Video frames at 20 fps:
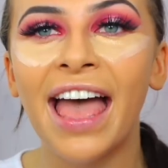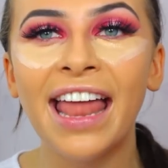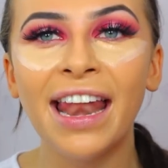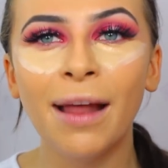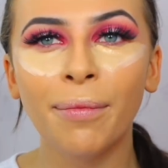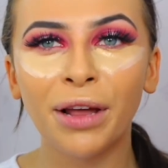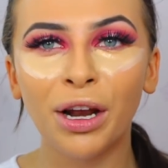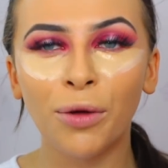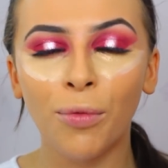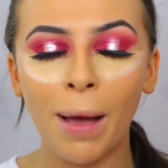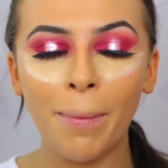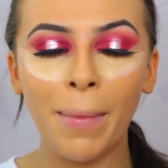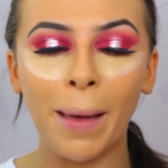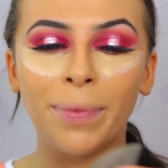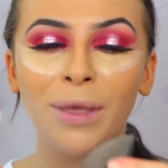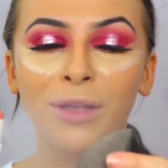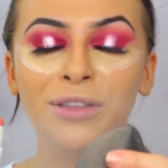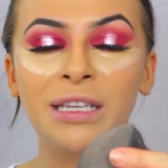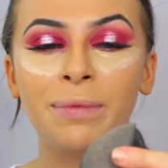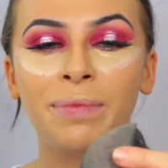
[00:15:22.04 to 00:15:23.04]
Then I'm going to wet my
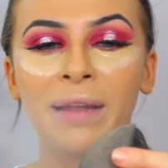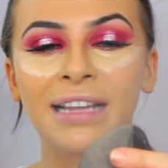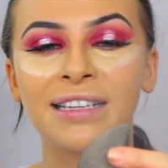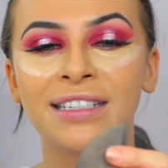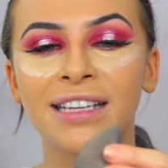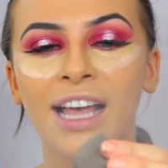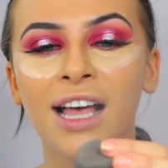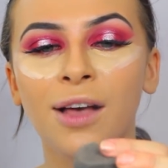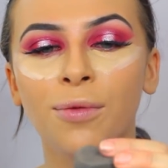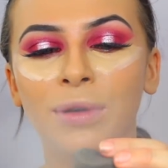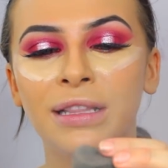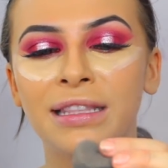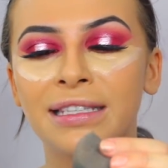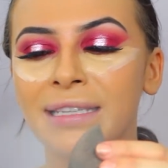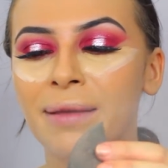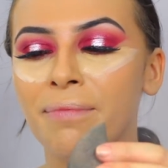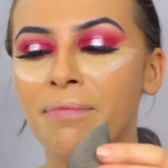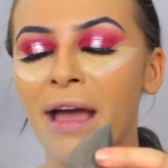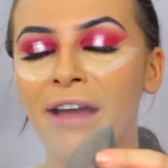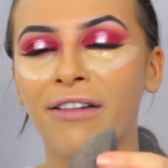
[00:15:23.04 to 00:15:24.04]
beauty blender with
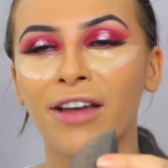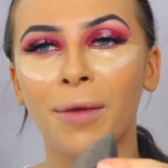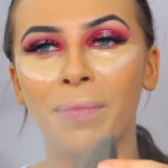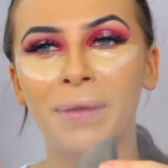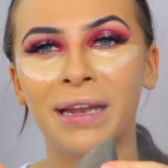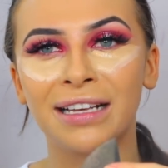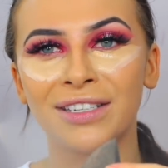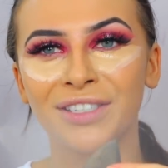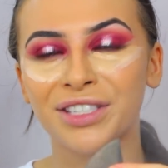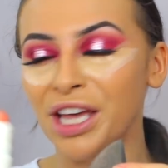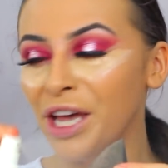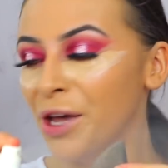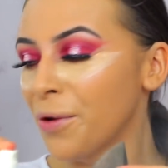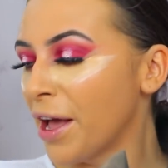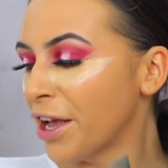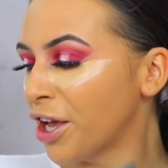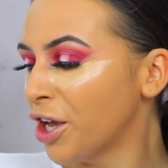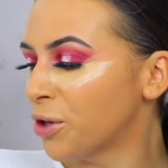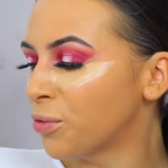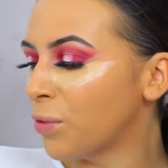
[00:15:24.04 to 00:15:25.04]
some Mario Badesco.
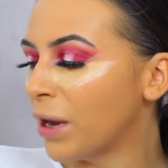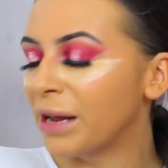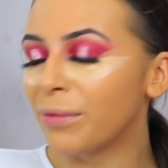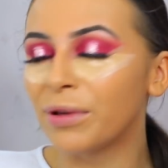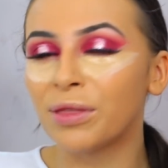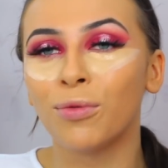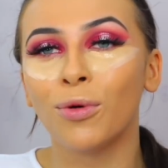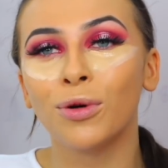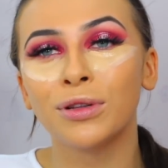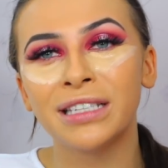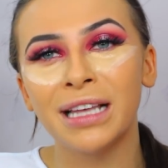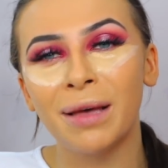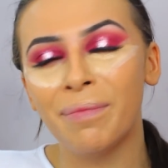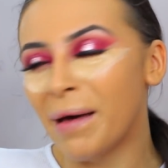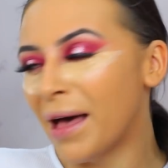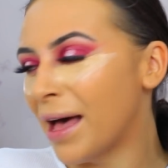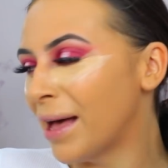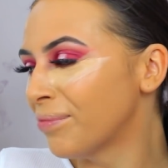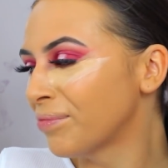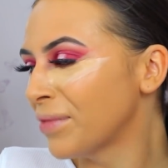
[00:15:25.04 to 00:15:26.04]
I could wet it with water,
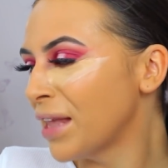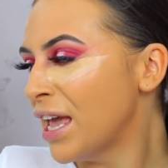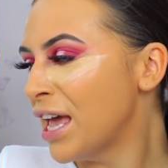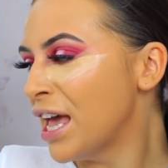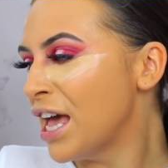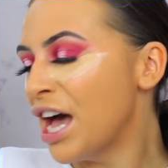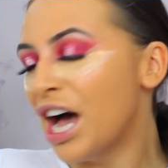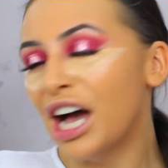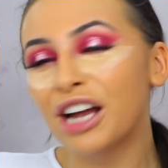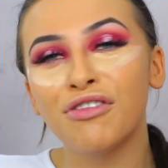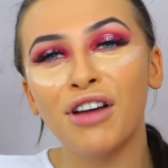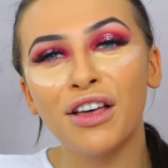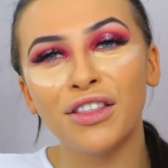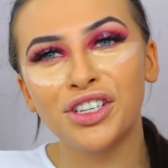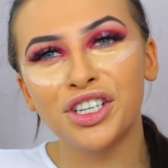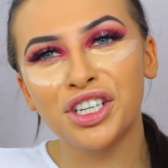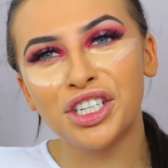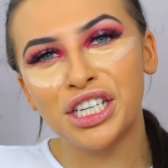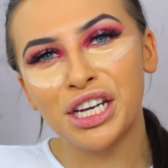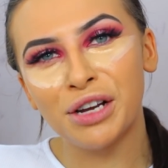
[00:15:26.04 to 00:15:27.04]
but I'd
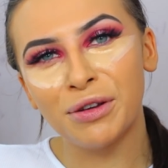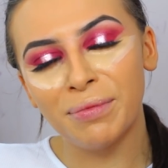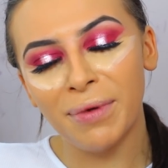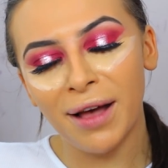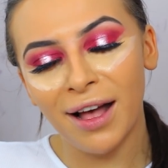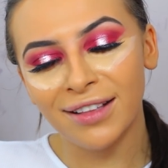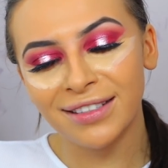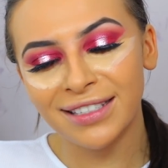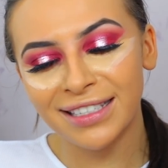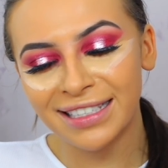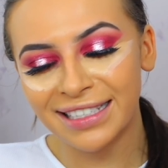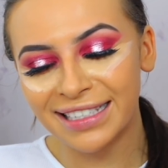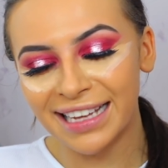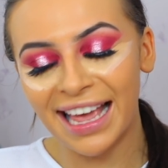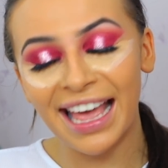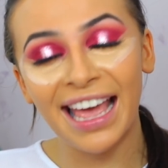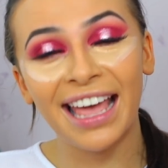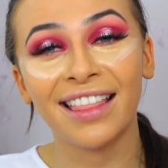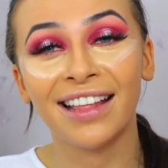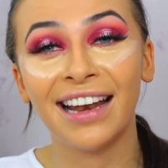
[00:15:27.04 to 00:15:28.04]
rather just chill with my hands and
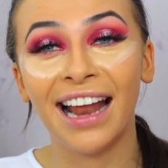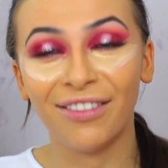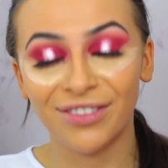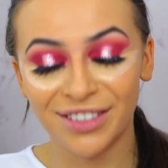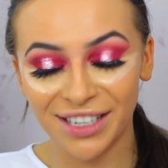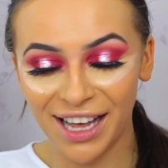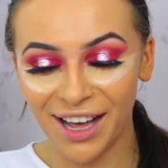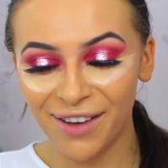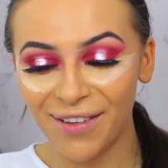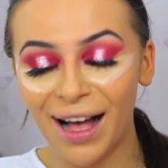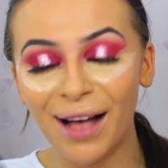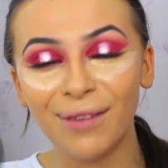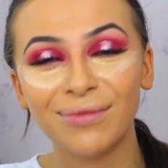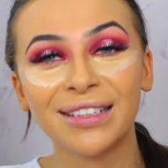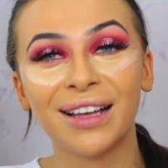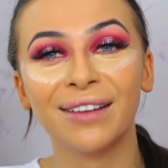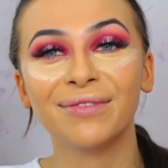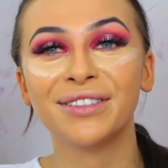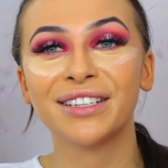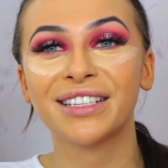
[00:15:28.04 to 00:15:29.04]
sit here than have to go
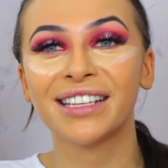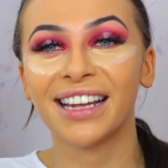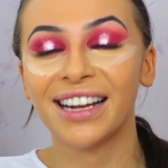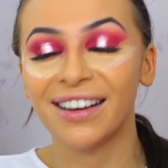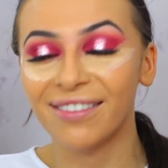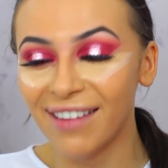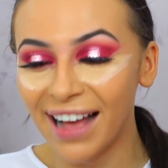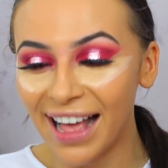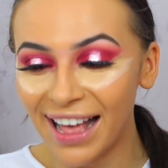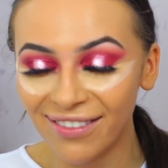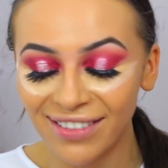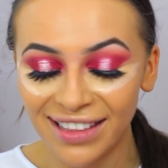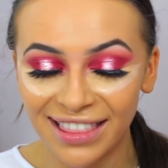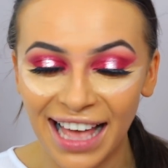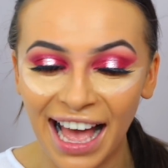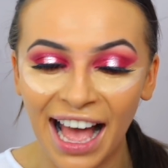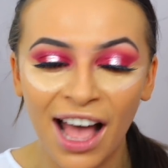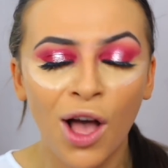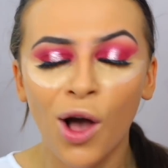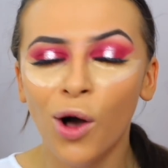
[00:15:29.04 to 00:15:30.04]
up, so I'm just going to wet it
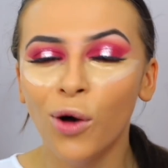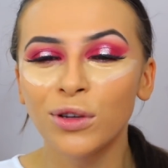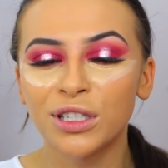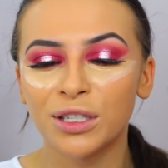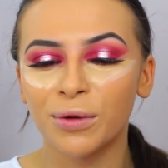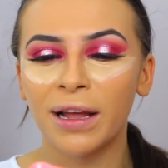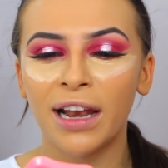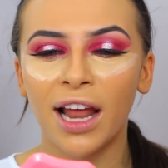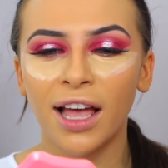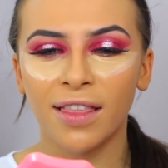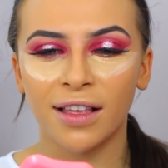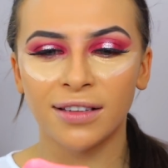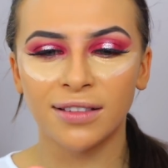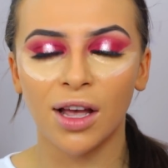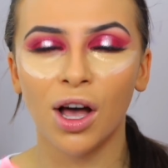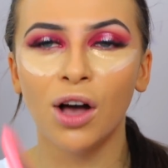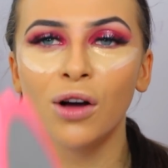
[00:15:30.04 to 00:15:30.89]
with that. Also, I like this.